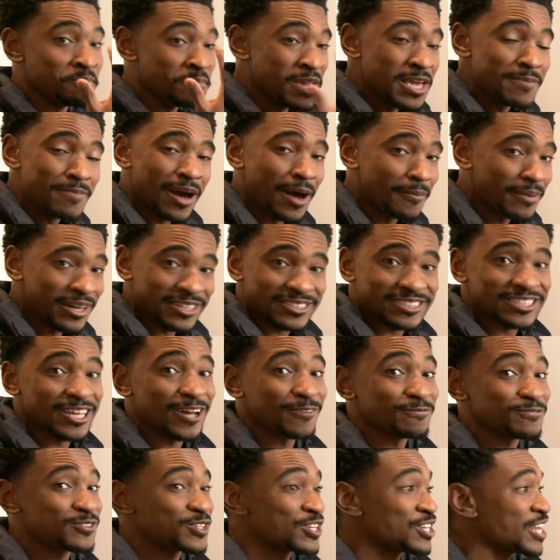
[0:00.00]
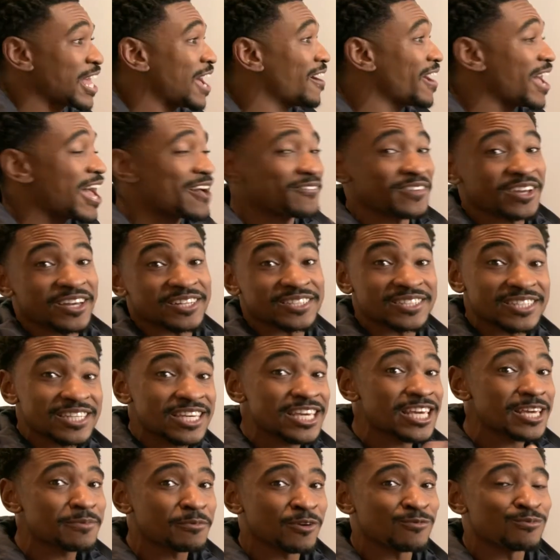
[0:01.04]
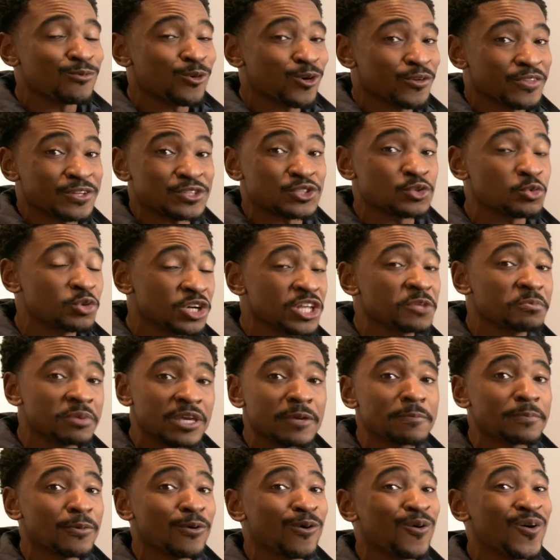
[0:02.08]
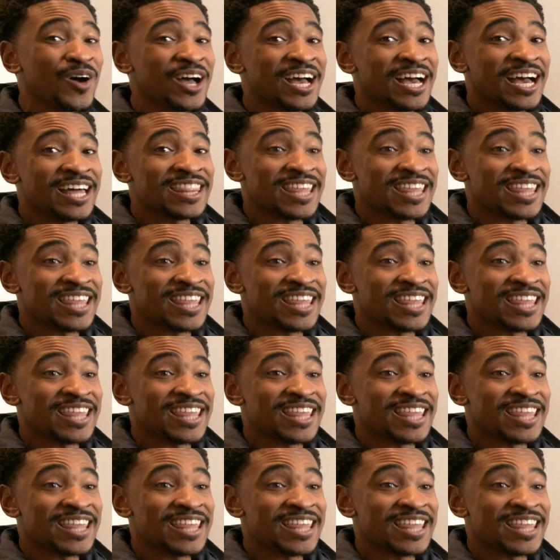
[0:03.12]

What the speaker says: me by myself to now having a team of more than 20 people